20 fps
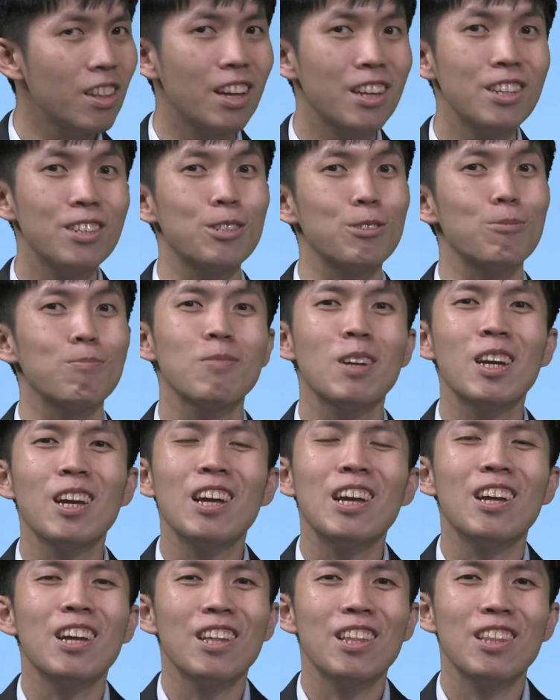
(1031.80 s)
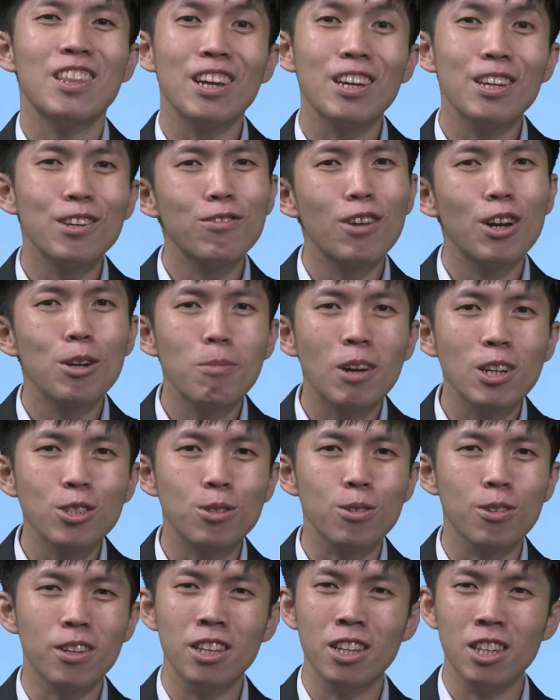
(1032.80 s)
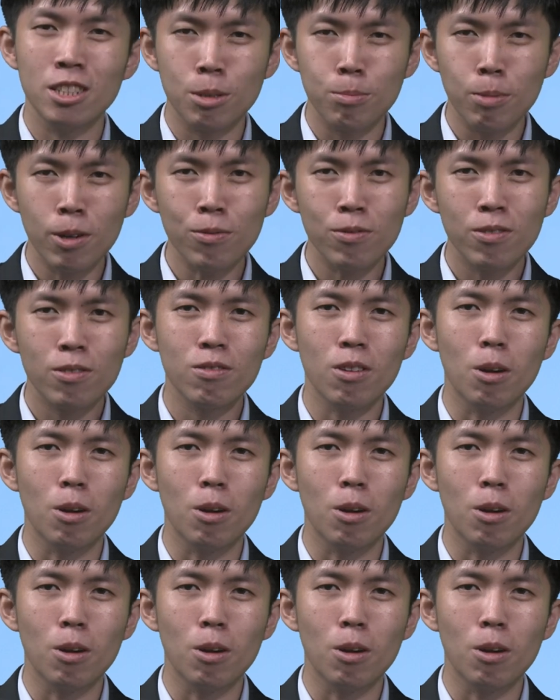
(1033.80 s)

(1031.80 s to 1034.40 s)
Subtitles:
Thank you. Thank you very much to Elizabeth